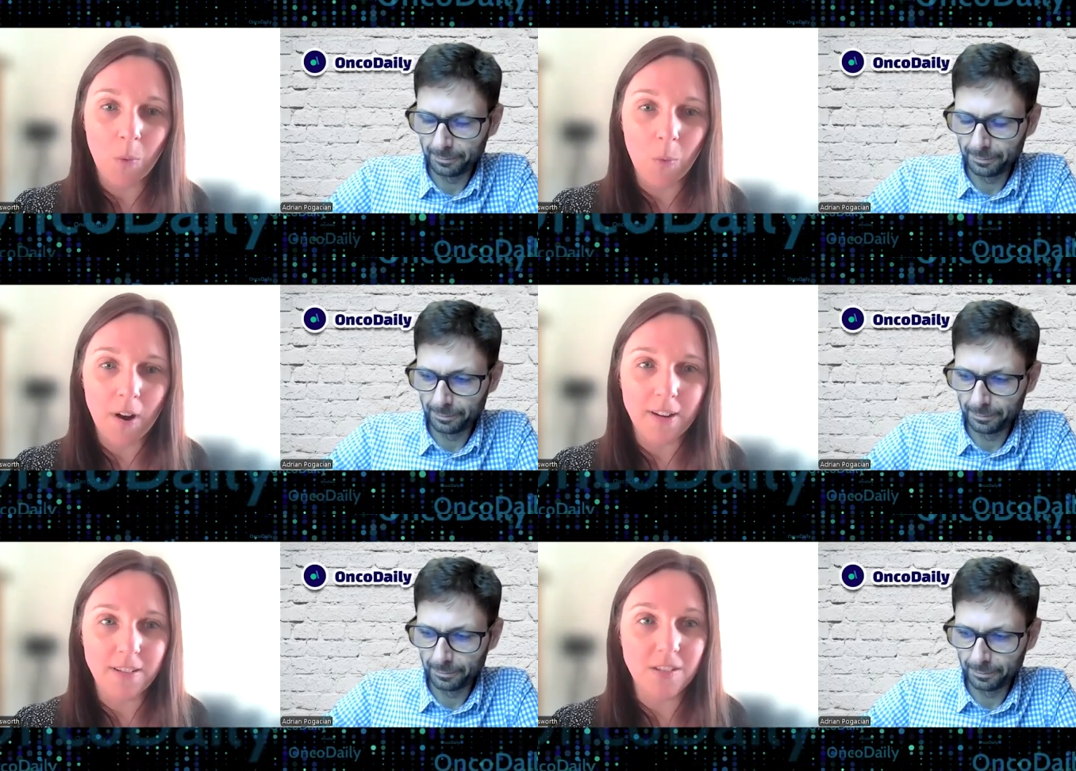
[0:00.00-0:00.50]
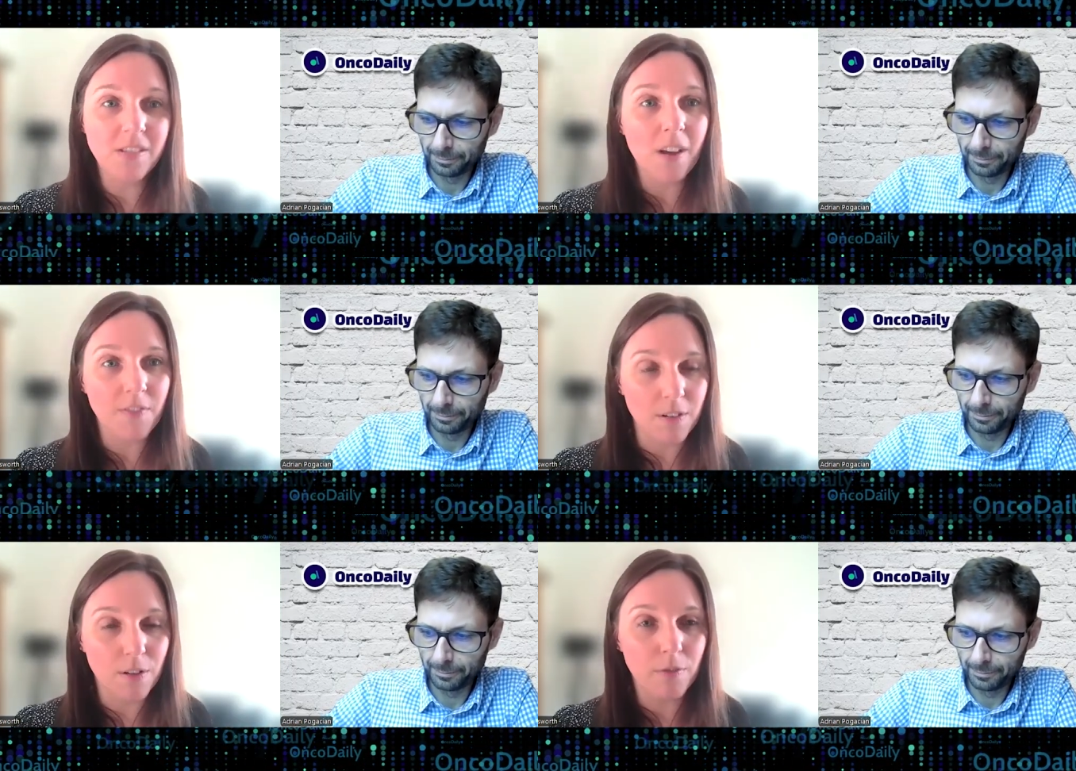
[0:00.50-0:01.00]
Speaker 1: But what I
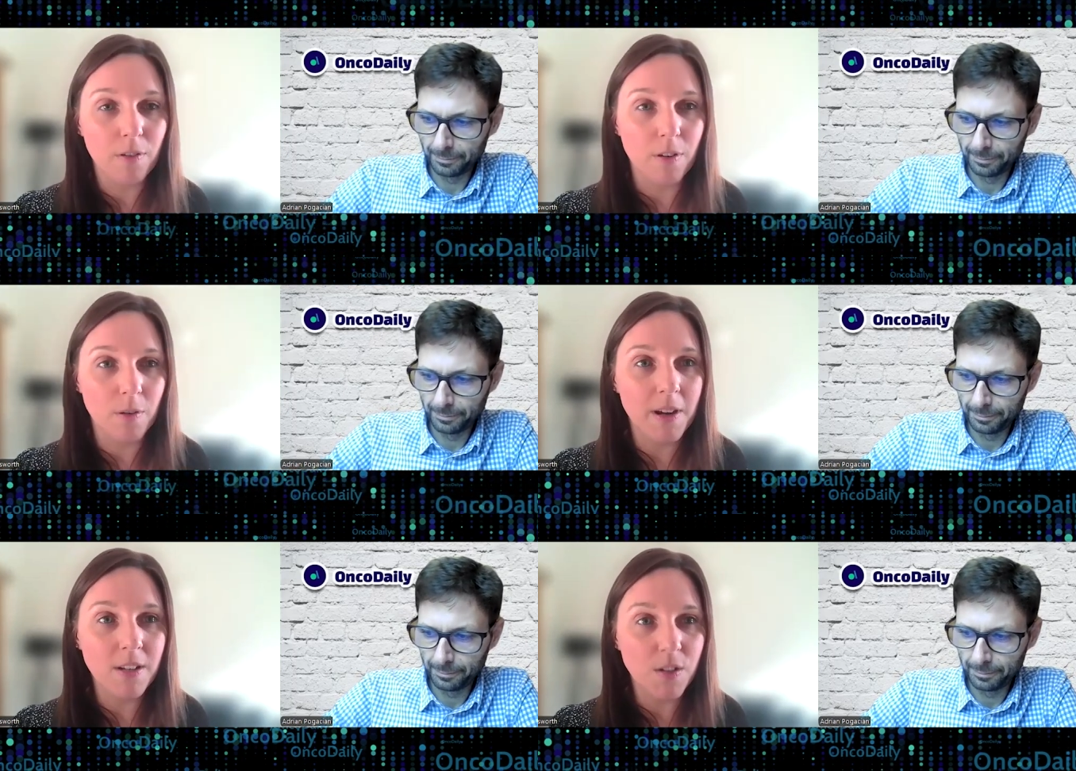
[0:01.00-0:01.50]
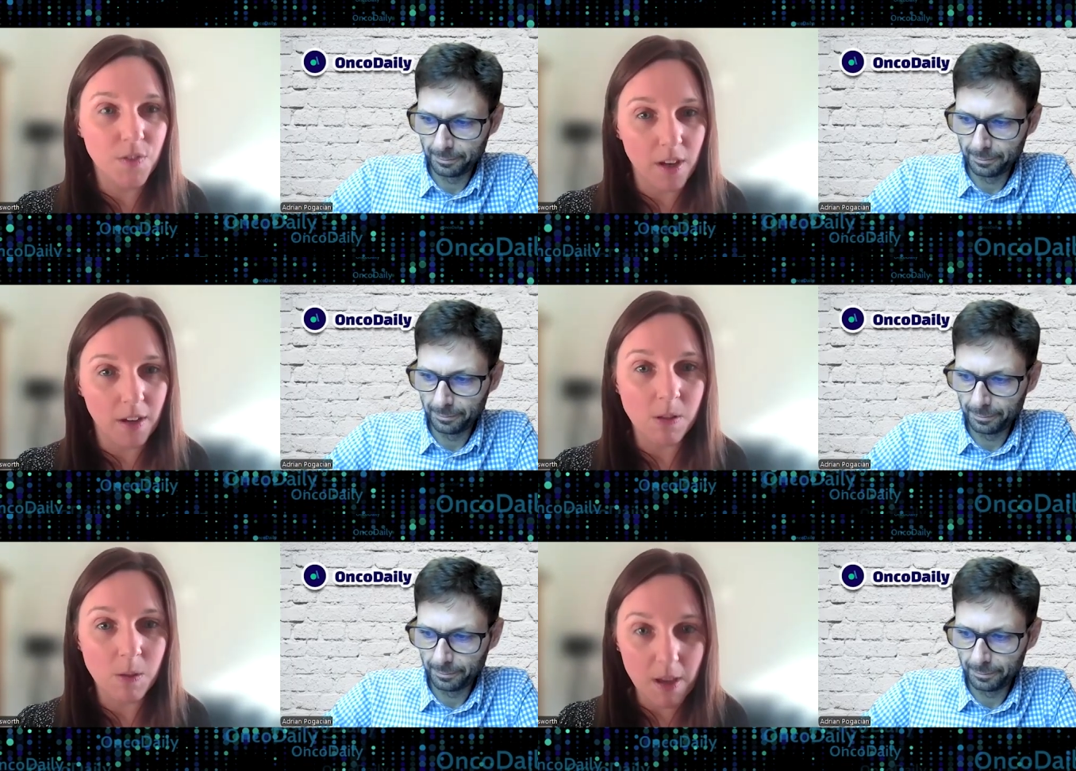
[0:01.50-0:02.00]
discovered through
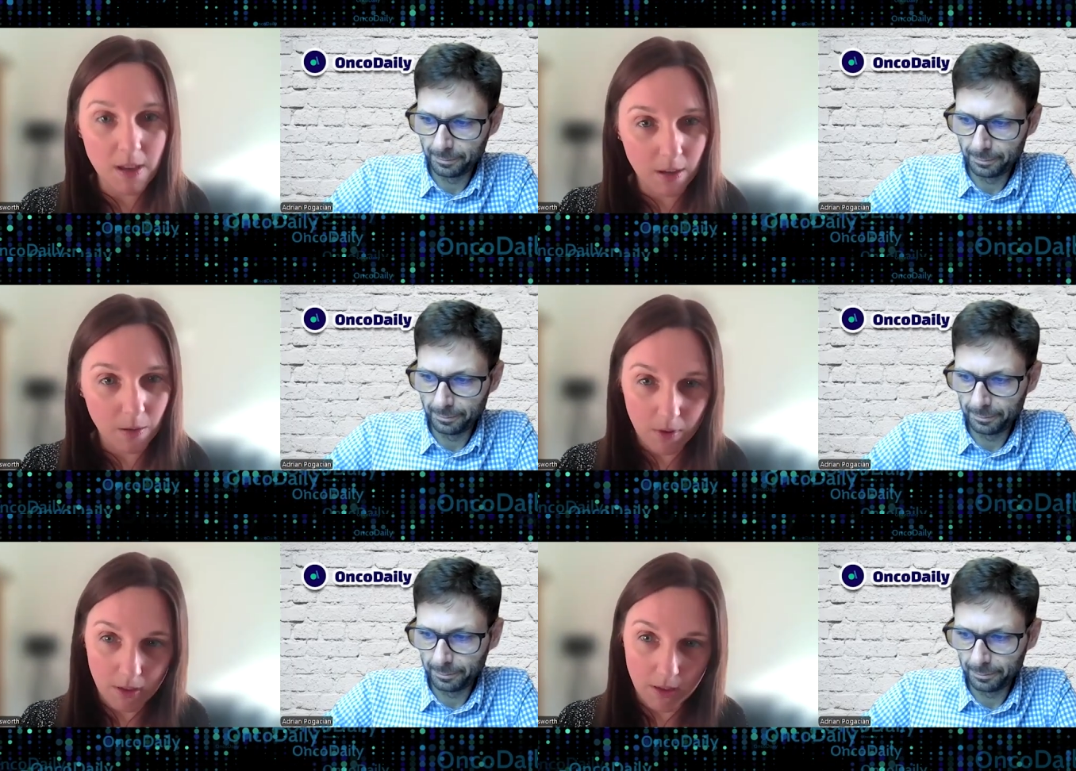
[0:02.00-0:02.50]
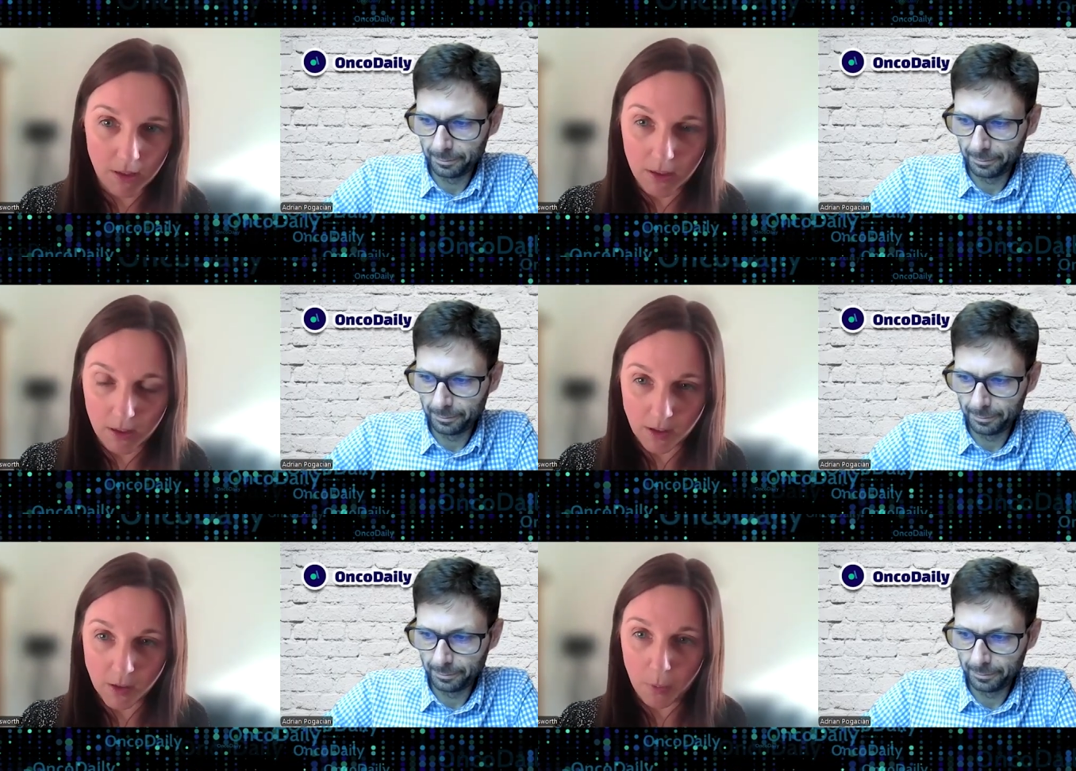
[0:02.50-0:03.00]
interviewing and speaking with
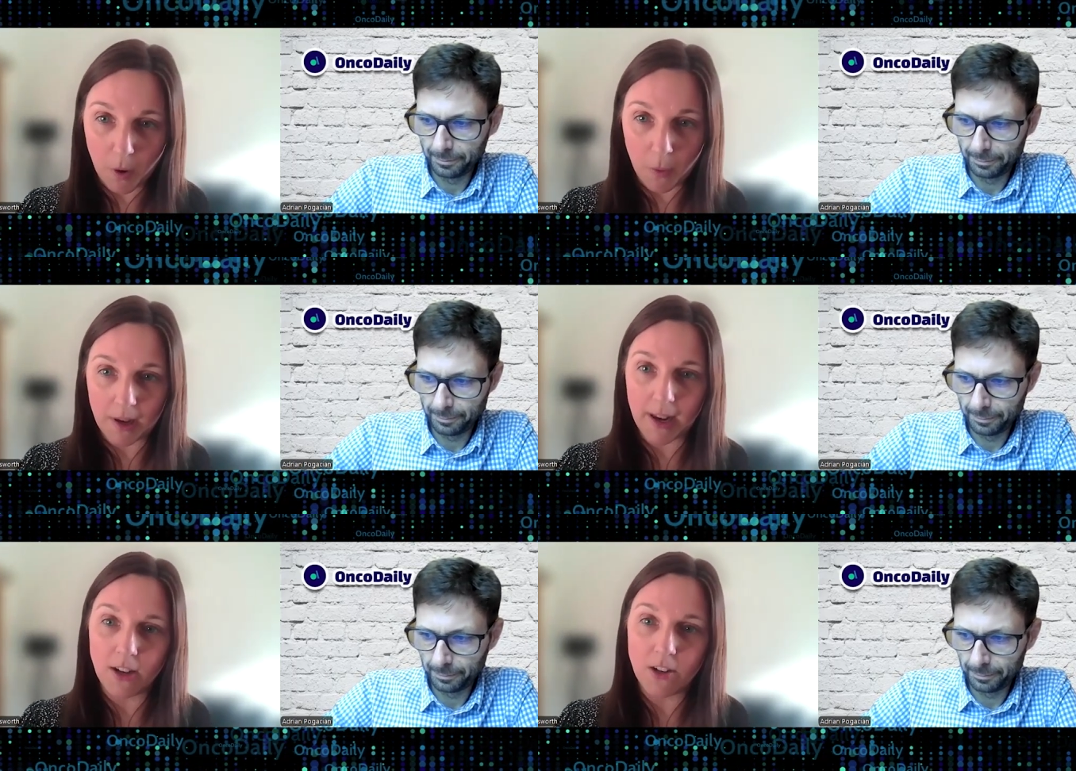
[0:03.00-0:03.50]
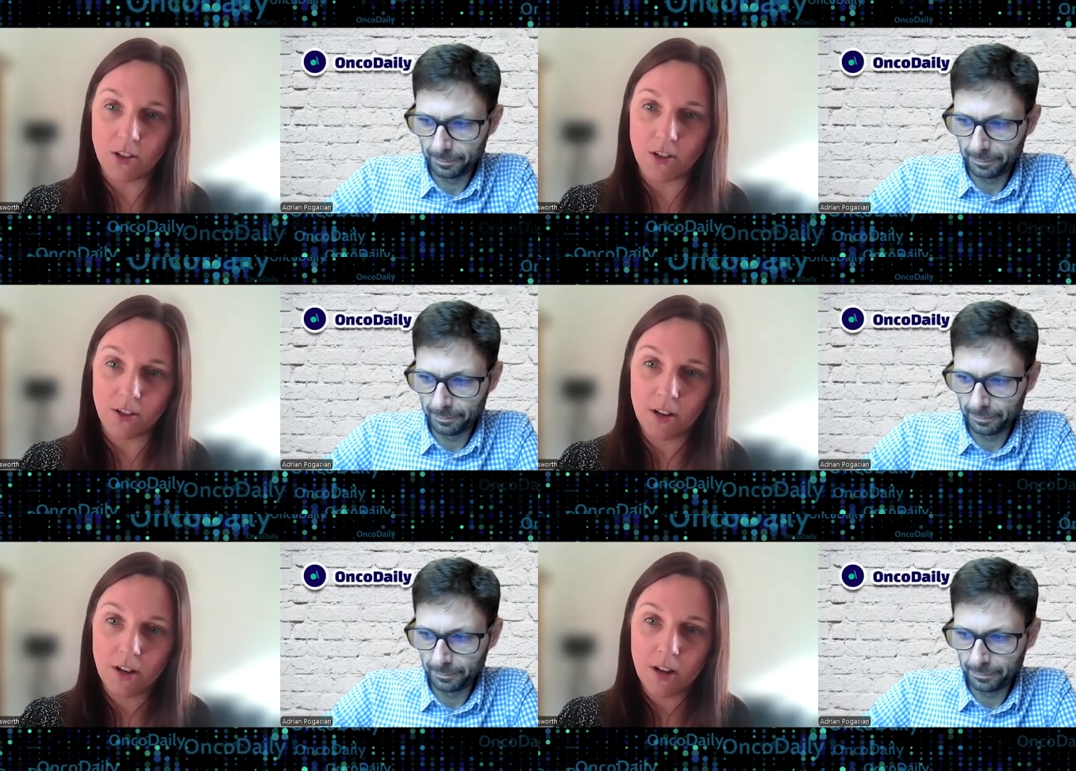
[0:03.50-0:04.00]
this
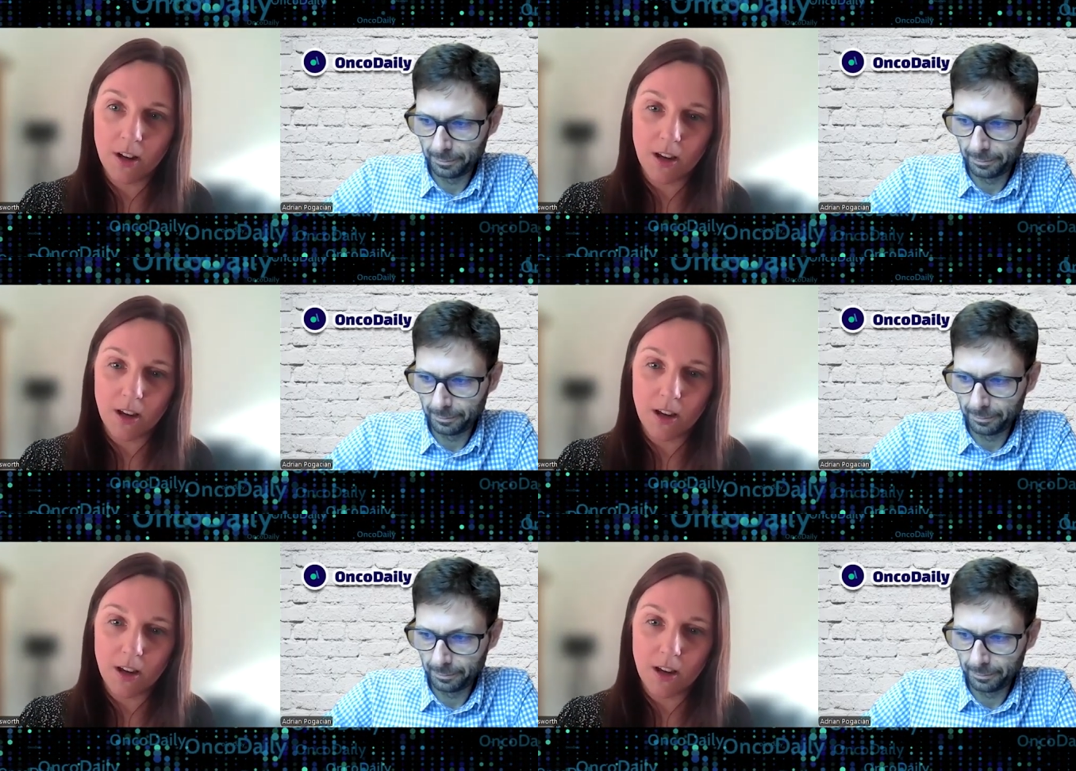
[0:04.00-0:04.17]
population